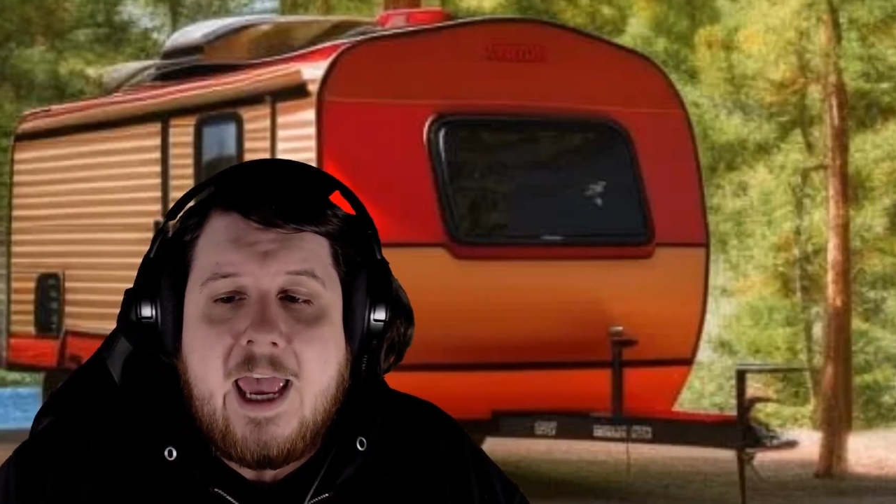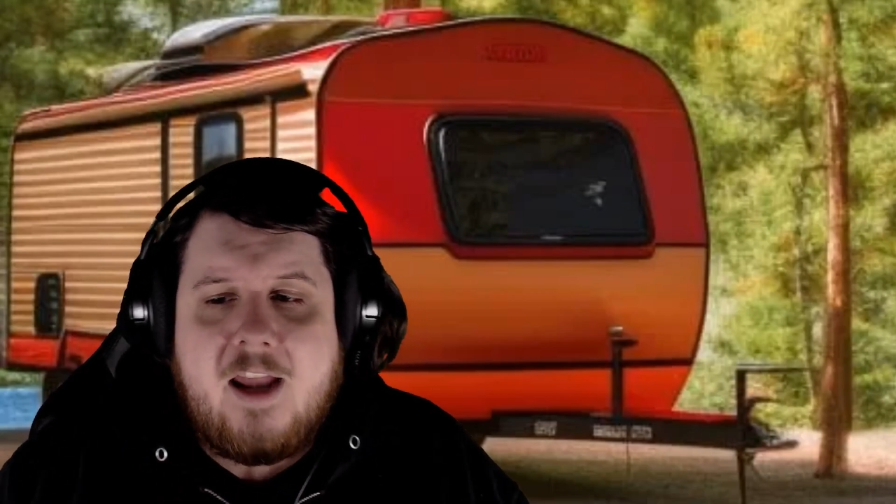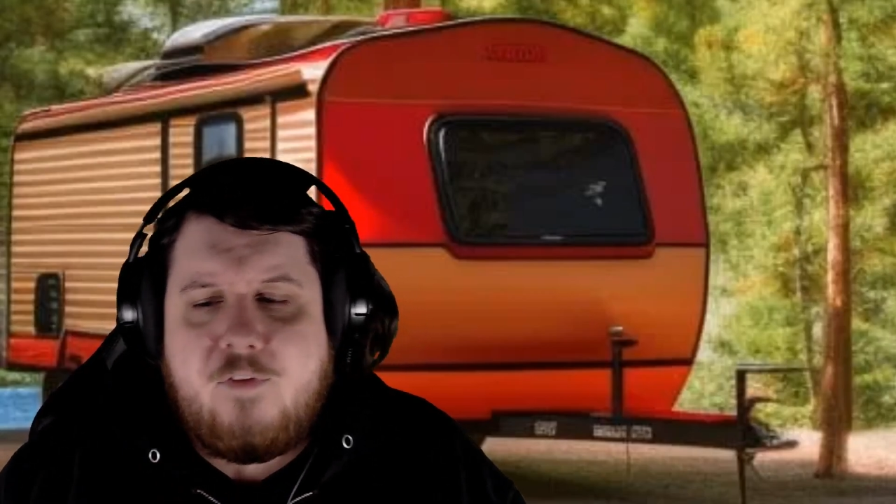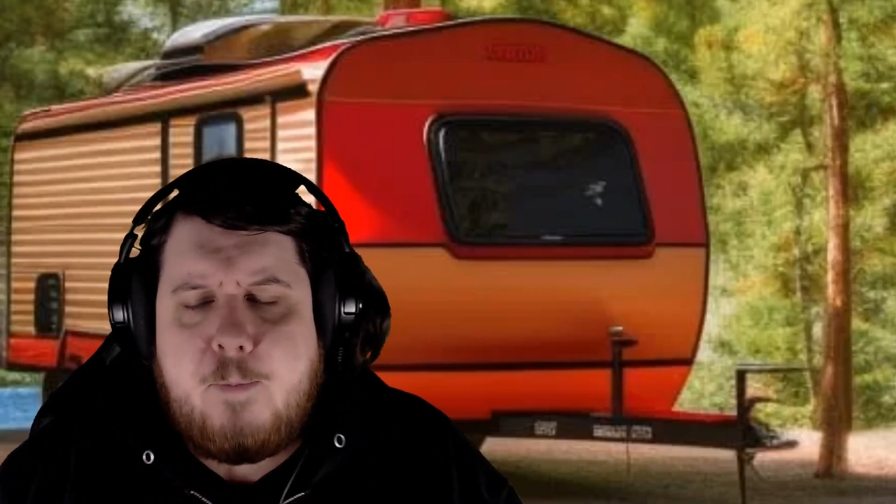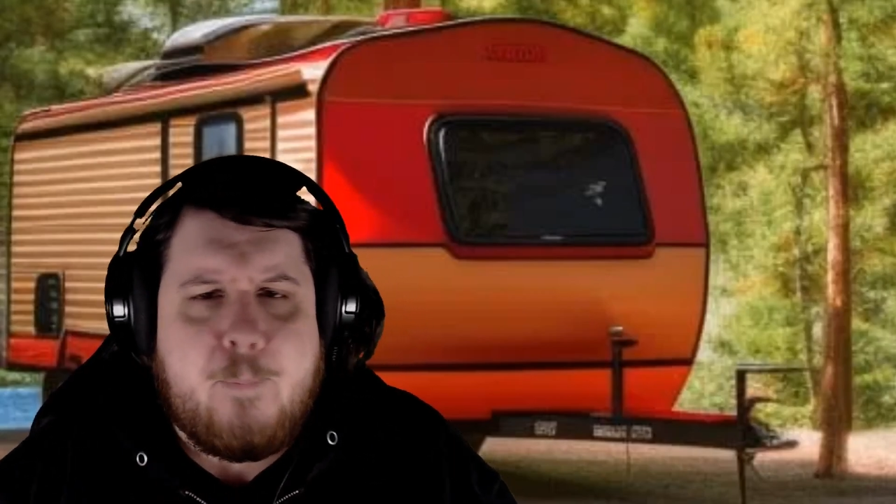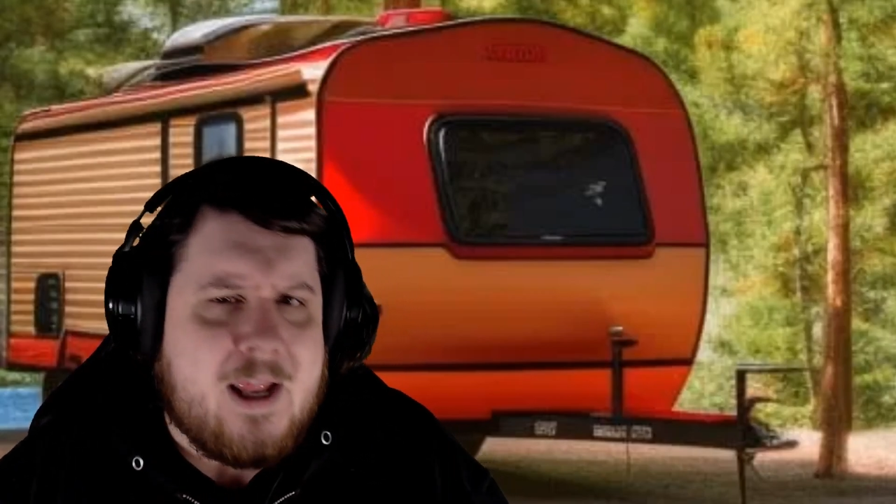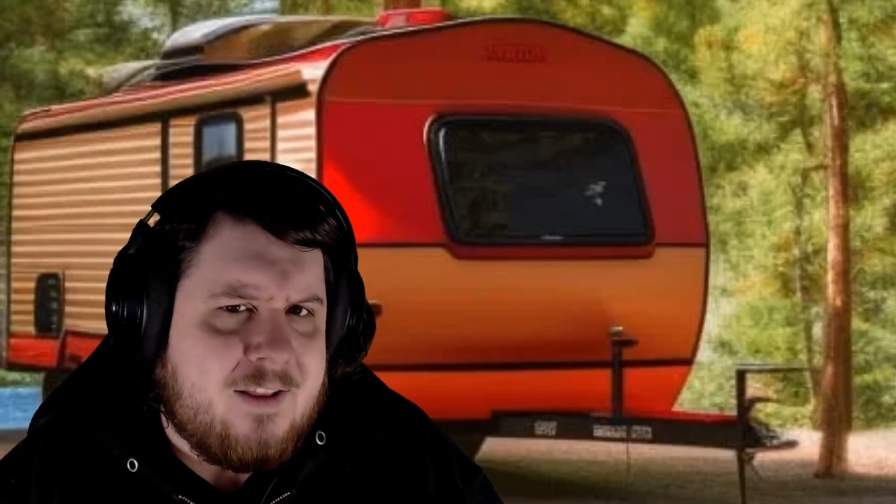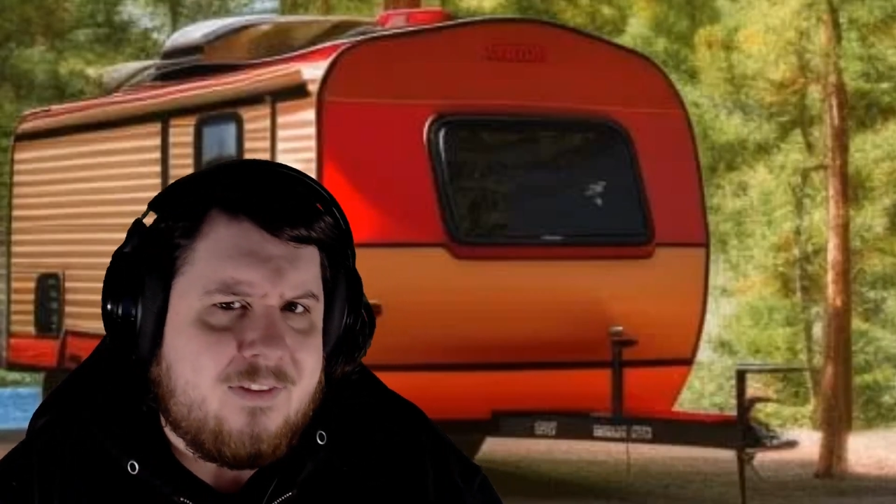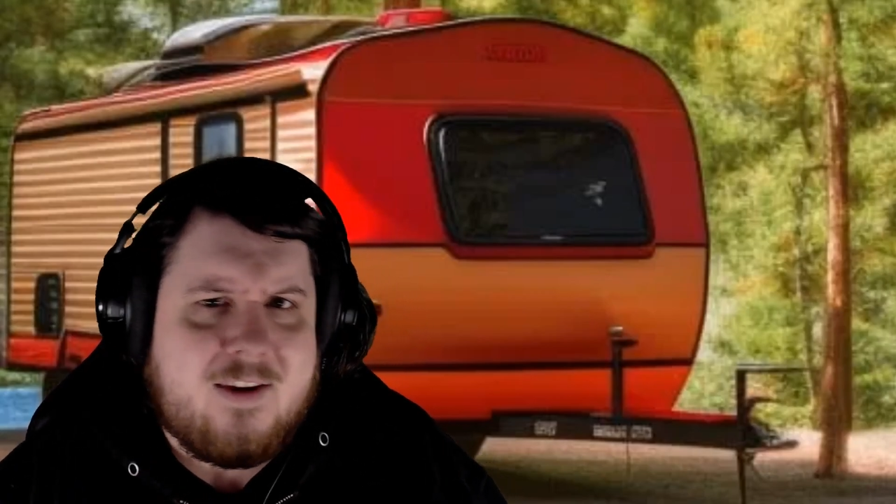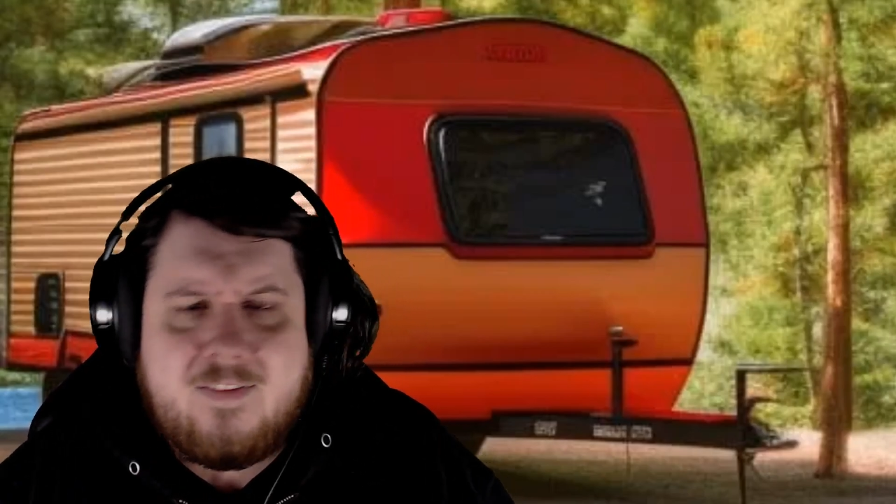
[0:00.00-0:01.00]
And if he
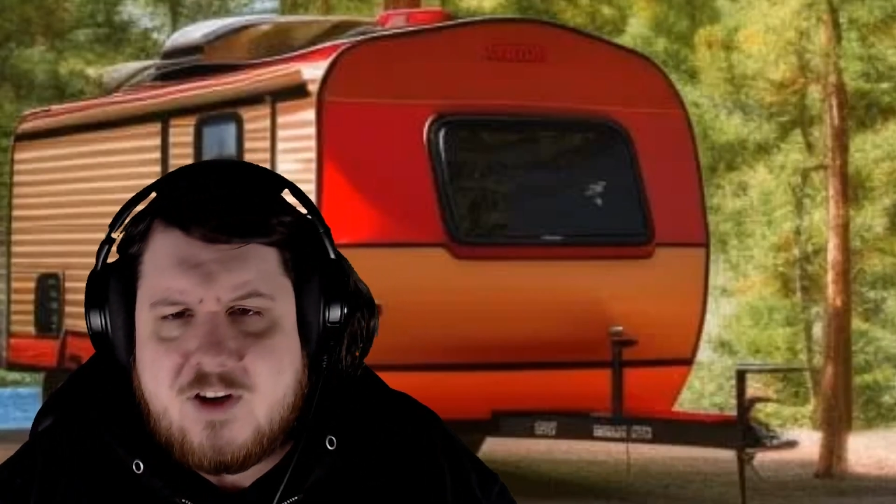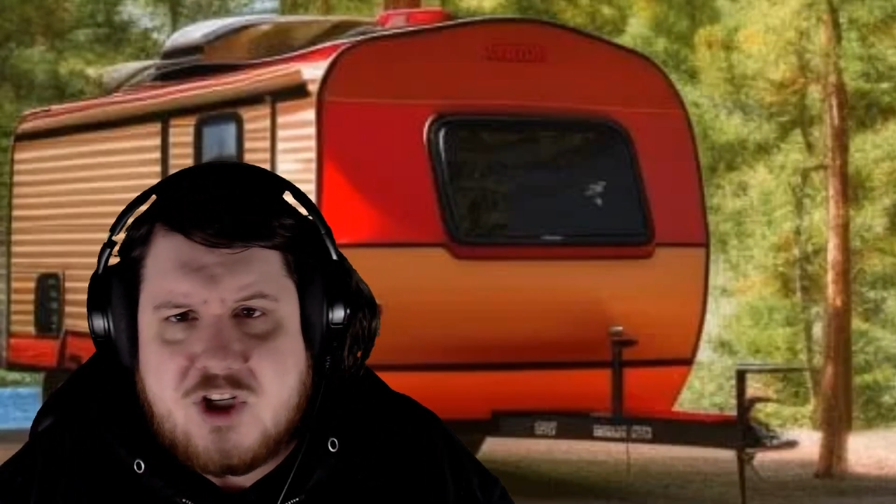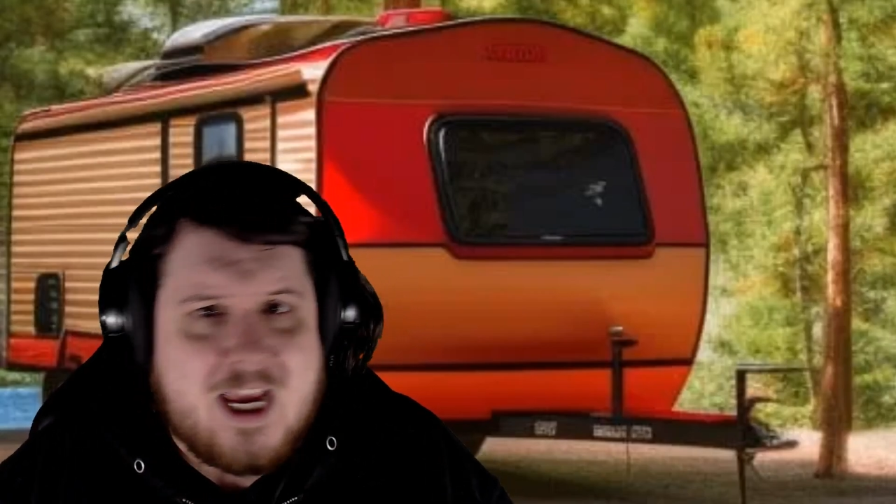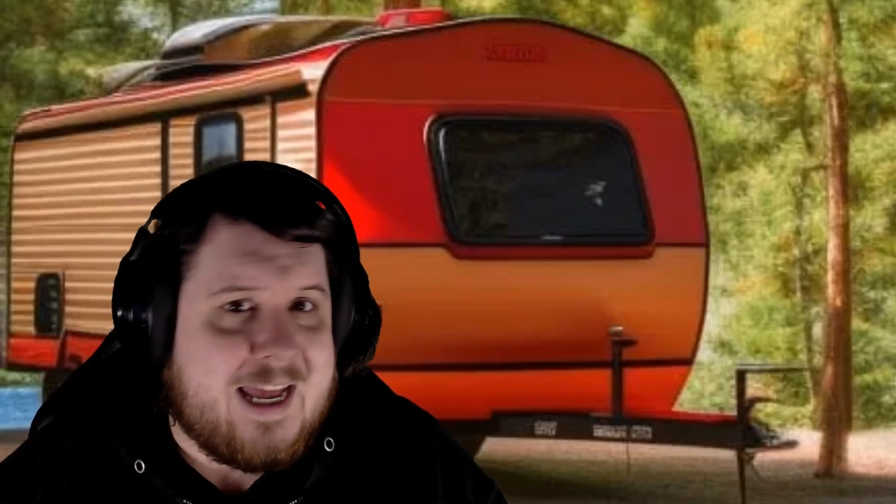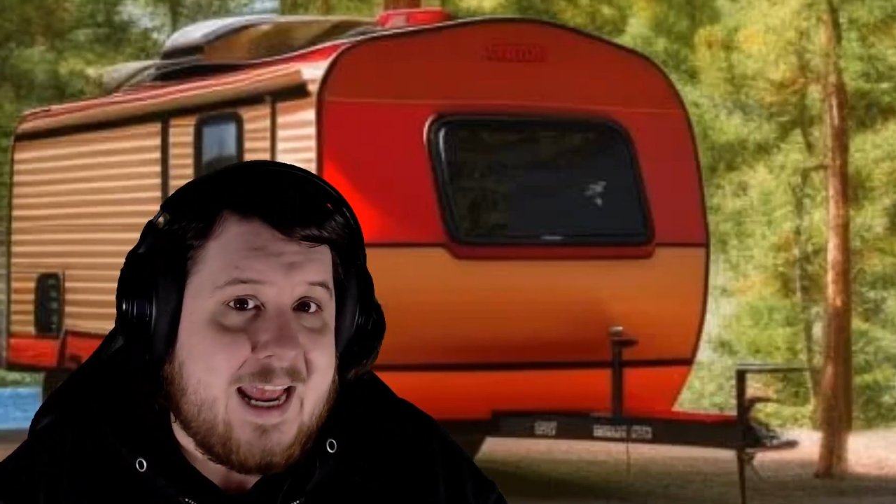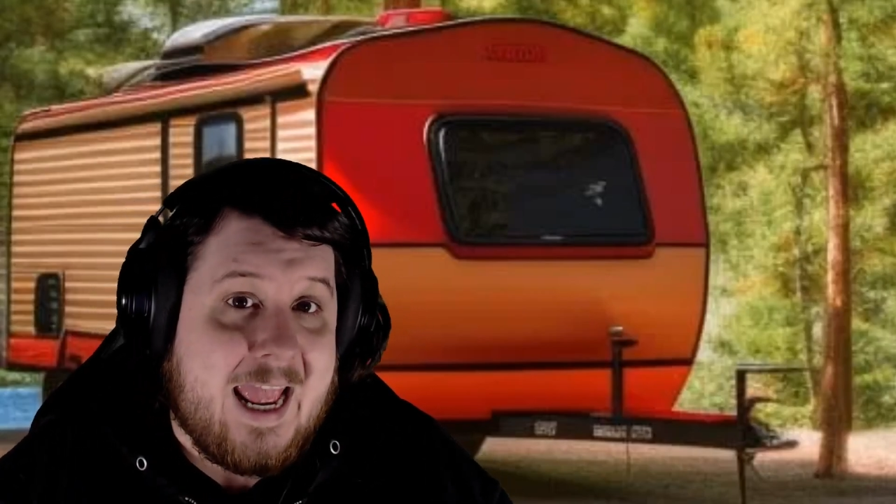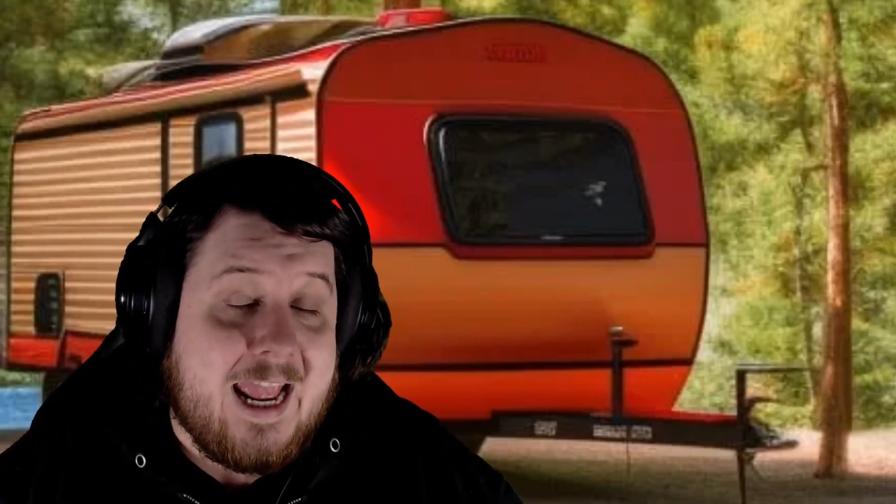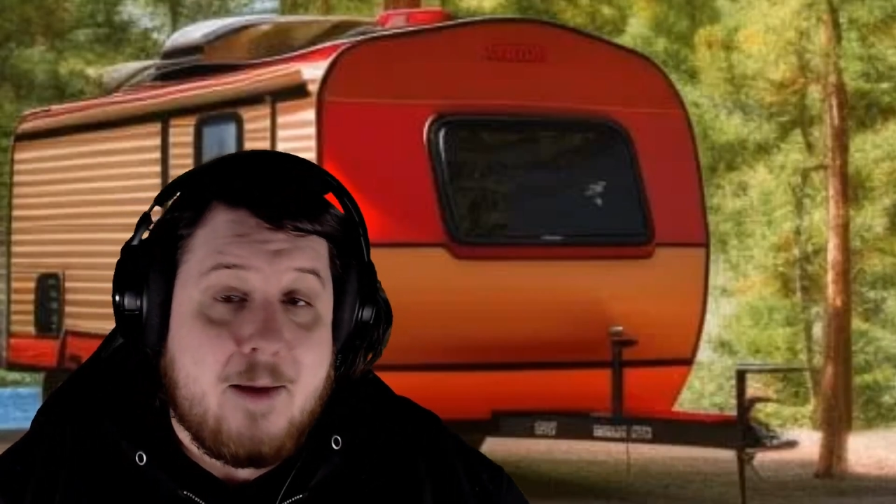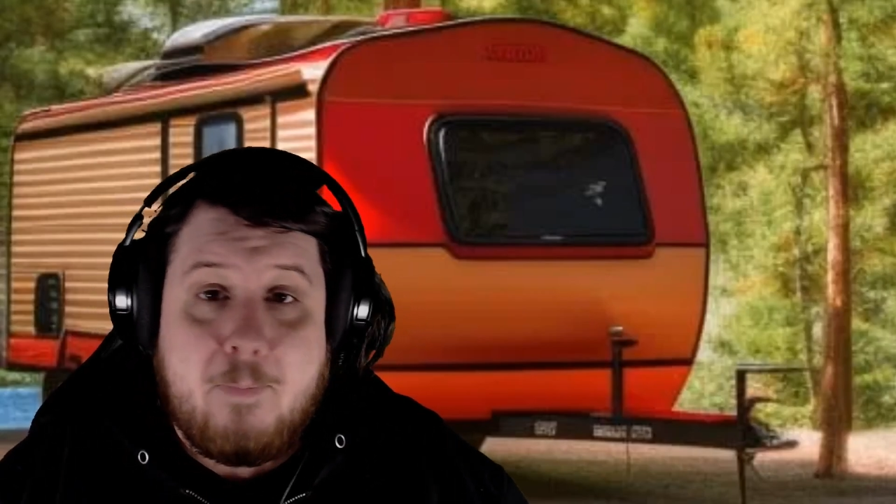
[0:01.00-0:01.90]
pins it in the chat, hey,